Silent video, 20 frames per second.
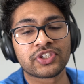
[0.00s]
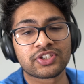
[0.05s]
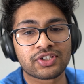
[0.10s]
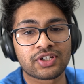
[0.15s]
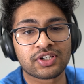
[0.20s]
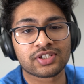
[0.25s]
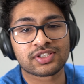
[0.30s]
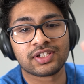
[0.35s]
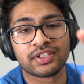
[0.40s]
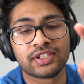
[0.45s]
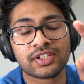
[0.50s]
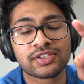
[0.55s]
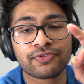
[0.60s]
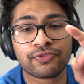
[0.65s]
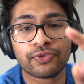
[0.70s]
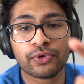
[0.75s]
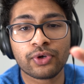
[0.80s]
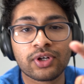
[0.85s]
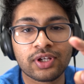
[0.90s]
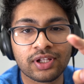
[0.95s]
Seriously, this
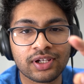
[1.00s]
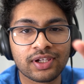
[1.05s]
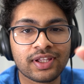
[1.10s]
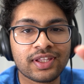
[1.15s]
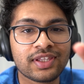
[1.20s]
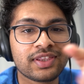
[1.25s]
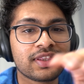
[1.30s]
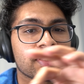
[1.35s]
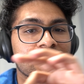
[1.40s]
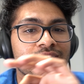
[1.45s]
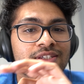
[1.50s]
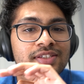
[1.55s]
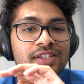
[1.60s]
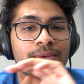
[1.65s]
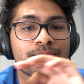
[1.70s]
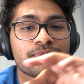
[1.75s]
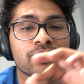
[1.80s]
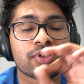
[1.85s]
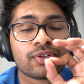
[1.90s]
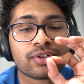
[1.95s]
focal length is
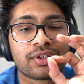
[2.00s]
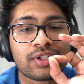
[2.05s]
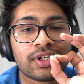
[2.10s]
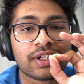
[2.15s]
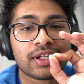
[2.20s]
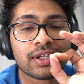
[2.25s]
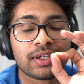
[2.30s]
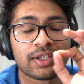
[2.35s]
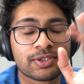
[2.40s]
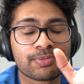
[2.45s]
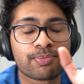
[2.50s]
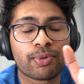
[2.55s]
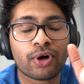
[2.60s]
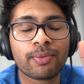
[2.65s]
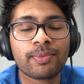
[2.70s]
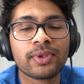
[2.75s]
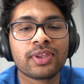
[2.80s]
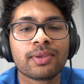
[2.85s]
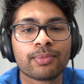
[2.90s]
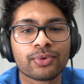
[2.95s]
it's
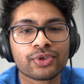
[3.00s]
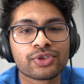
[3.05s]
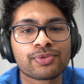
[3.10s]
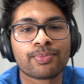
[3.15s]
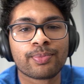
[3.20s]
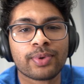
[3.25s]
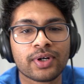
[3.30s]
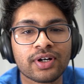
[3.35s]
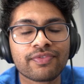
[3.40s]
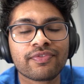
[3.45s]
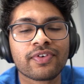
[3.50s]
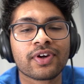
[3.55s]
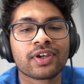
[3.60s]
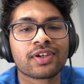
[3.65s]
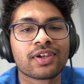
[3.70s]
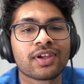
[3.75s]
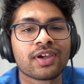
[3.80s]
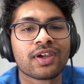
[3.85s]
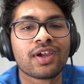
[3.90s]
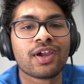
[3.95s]
probably the most
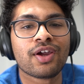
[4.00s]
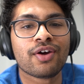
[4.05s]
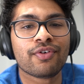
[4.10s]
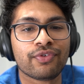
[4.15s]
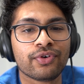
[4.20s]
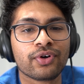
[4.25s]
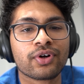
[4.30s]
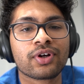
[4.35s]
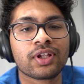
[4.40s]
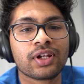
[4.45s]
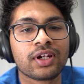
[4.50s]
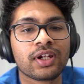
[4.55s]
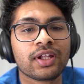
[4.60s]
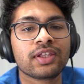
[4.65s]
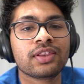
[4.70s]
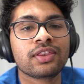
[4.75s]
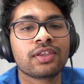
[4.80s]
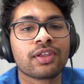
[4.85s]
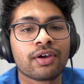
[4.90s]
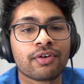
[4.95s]
perfect focal
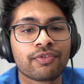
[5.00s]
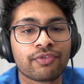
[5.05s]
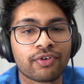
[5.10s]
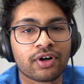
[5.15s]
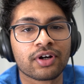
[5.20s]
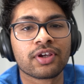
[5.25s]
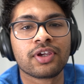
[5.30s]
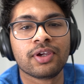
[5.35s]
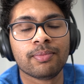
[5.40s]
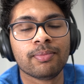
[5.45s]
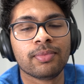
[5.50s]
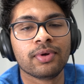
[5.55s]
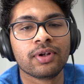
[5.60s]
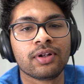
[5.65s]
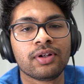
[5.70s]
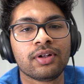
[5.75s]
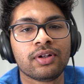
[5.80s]
length for a gimbal.